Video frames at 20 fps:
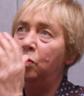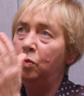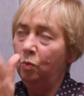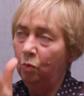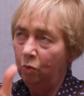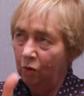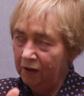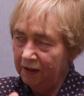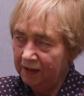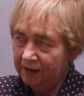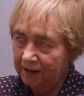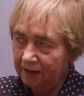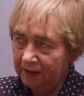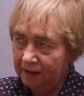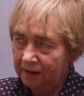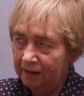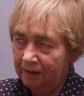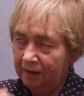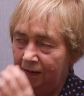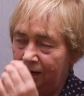One of
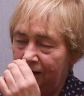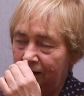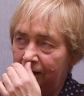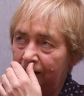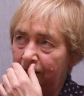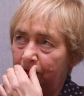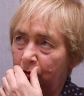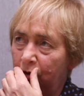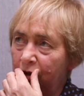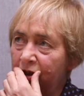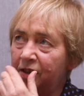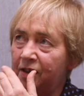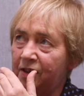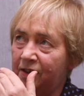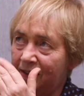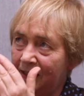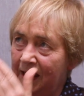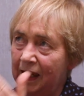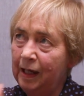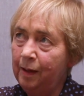the
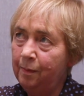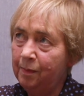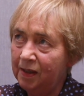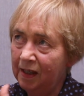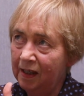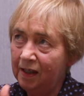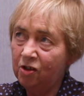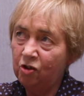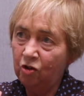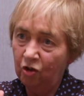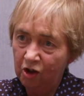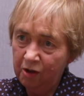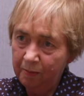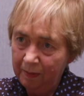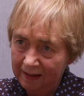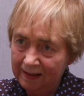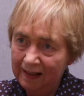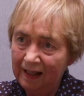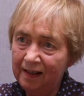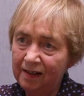schemes is
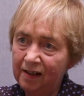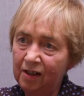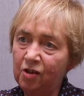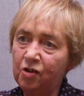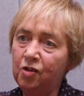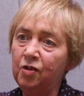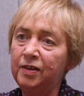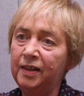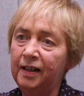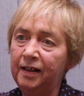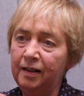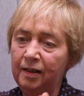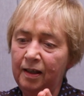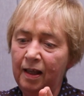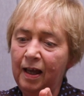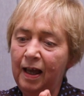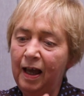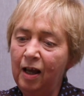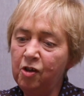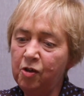choice-based letting, so that
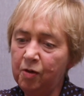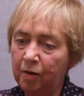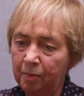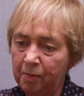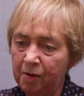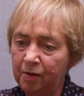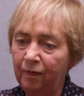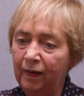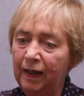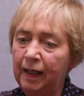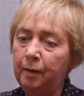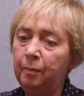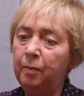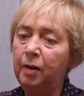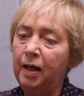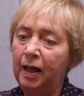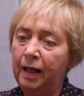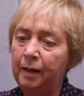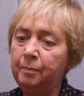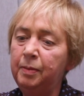a house becomes available
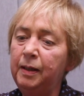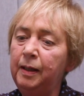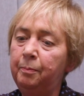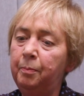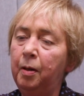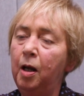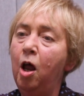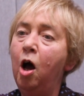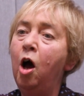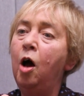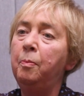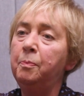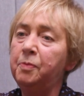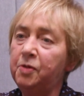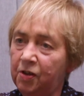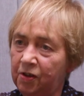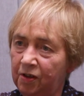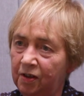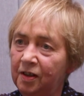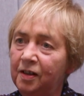and people
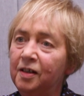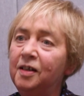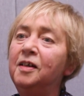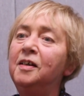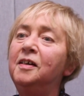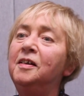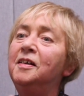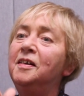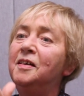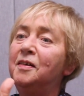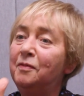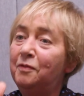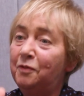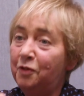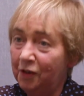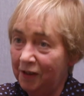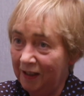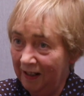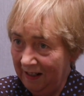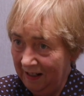opt
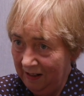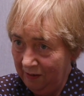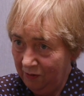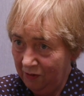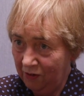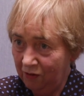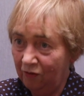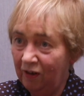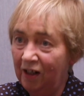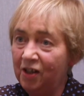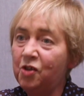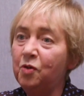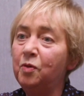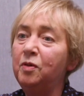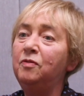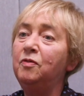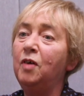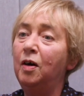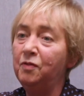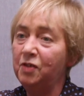for that house, right? So
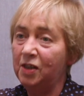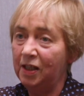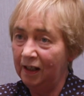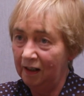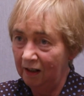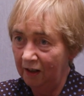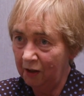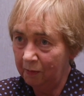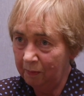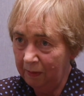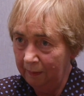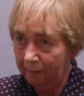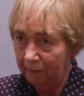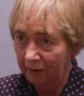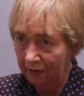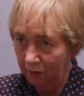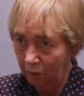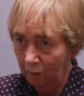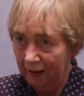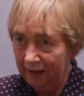we've obviously a lot of people
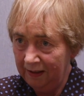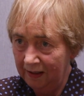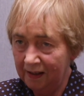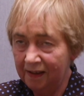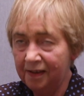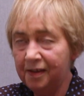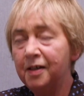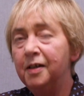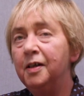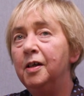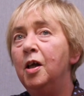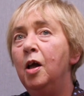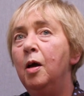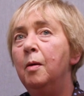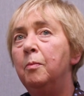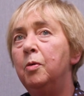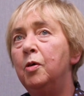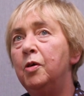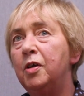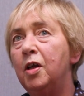on the waiting list.
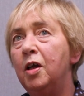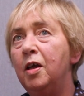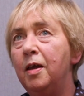But